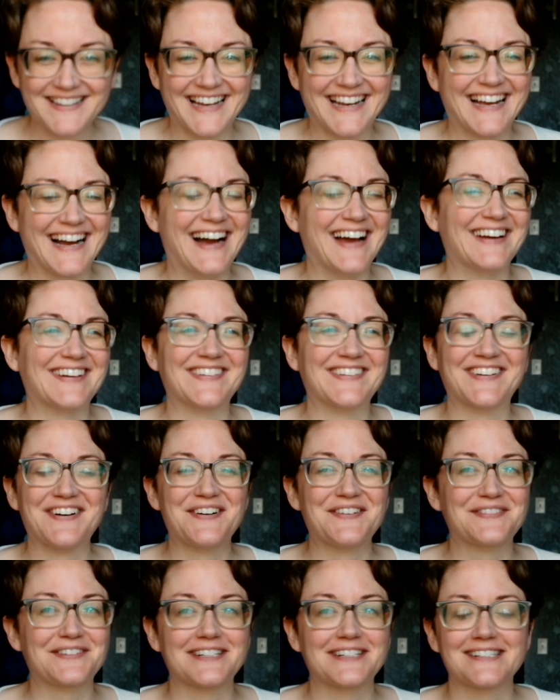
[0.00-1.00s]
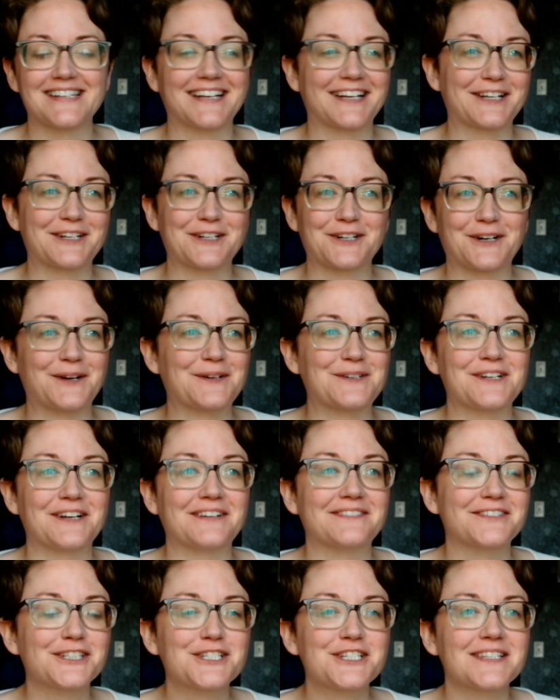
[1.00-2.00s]
like, I don't know if it's like a
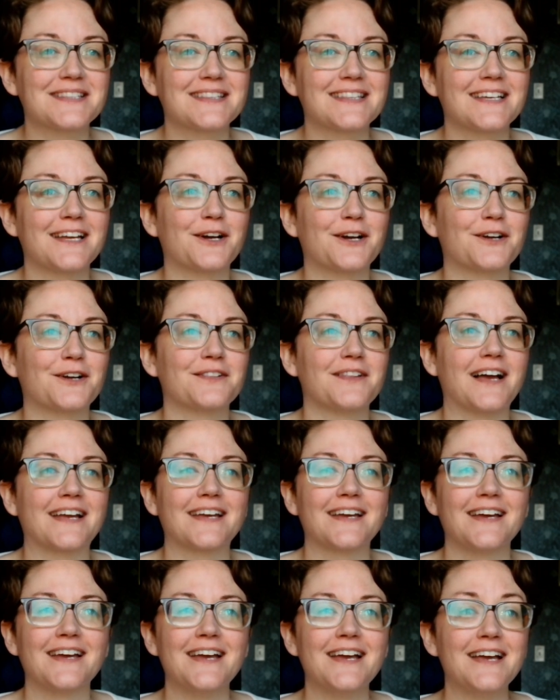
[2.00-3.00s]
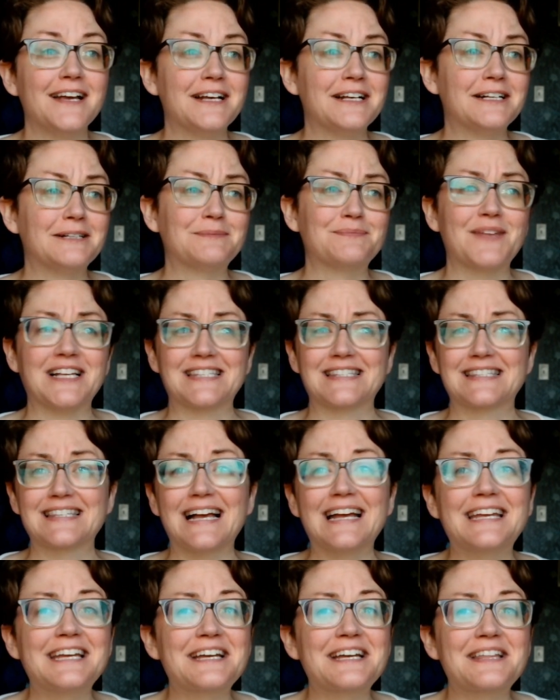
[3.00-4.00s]
neurodivergent thing or like a
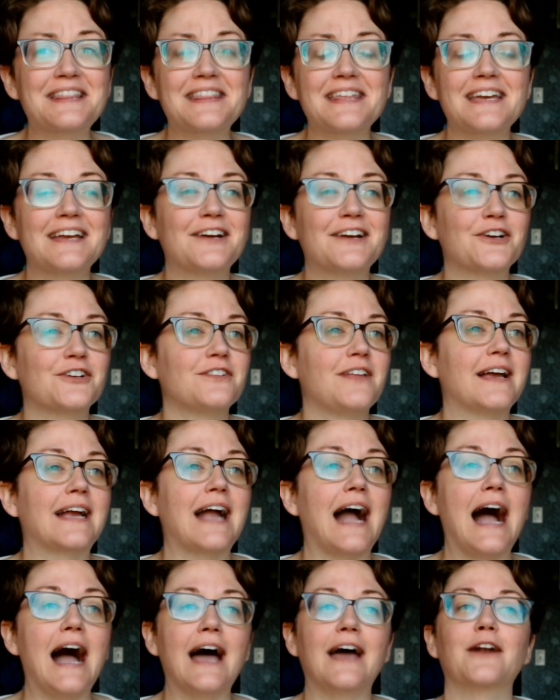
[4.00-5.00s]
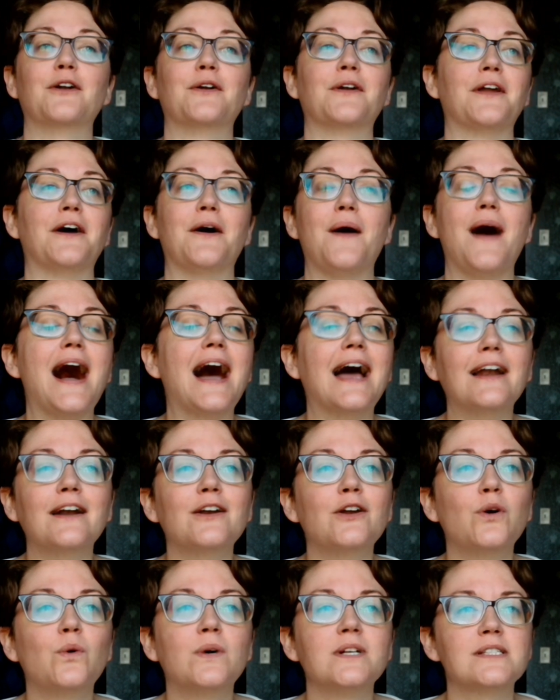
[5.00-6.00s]
psychic thing or like, I don't know. I don't
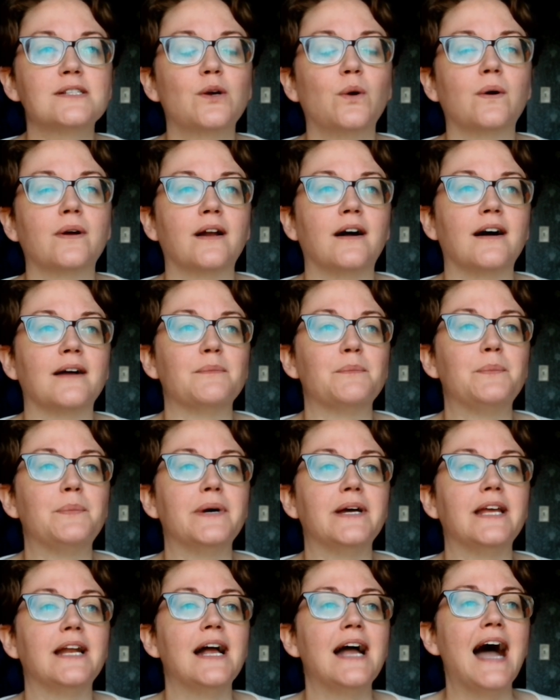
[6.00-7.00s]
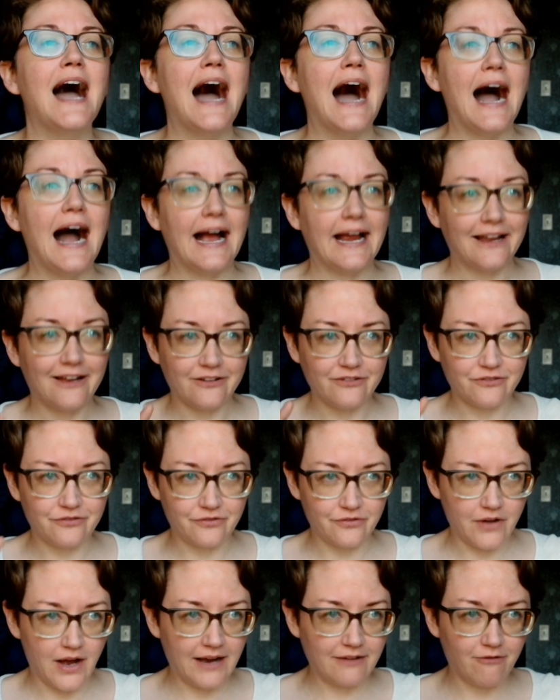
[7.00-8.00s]
know what's going on, but I have,
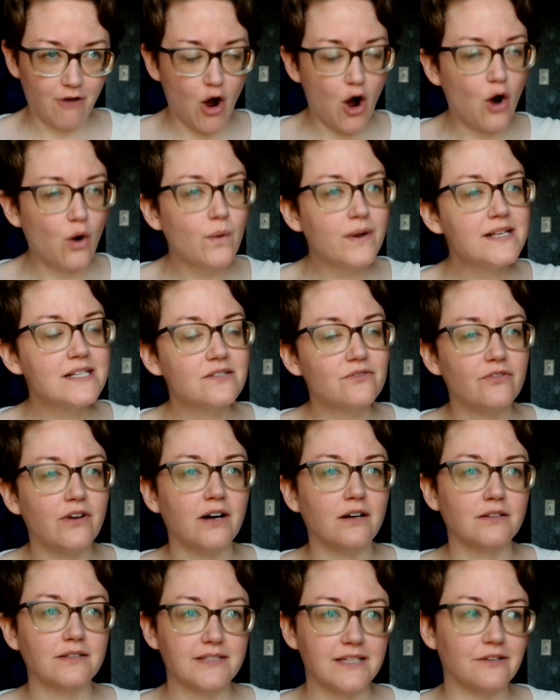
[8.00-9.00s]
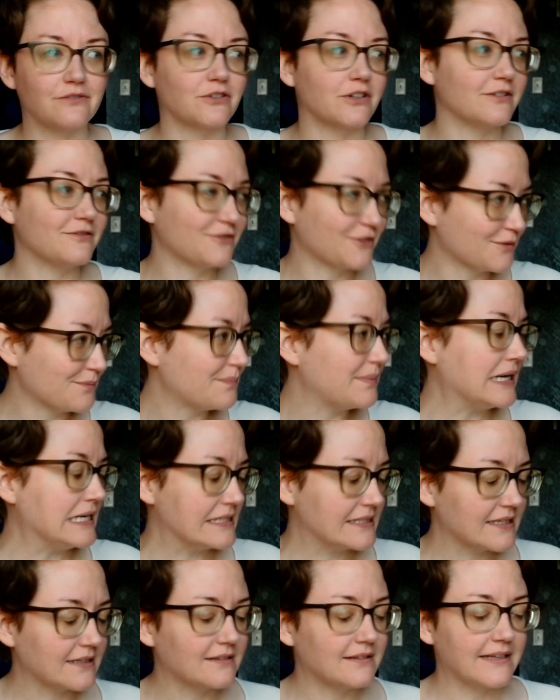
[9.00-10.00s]
I've always felt different from
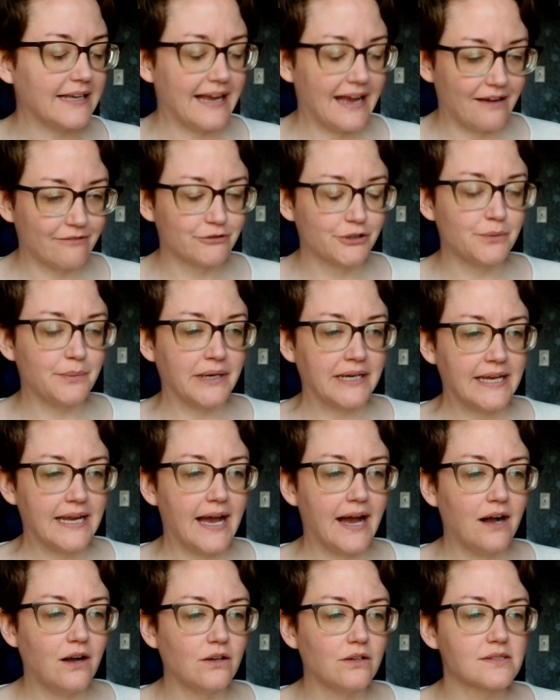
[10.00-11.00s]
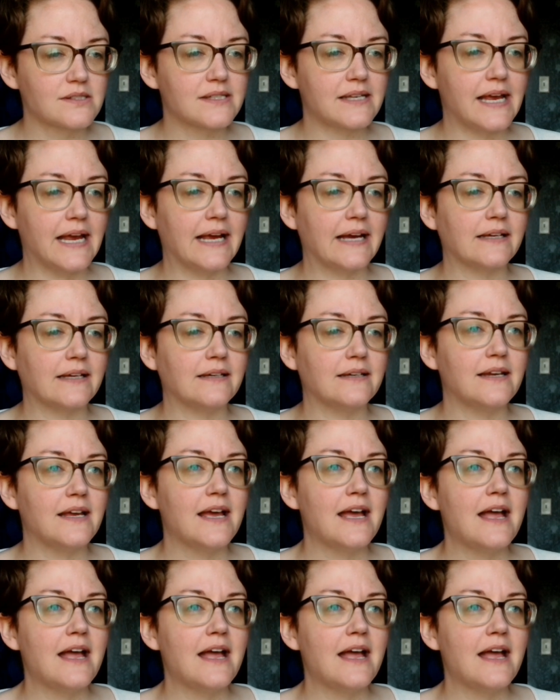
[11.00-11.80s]
basically everybody else. And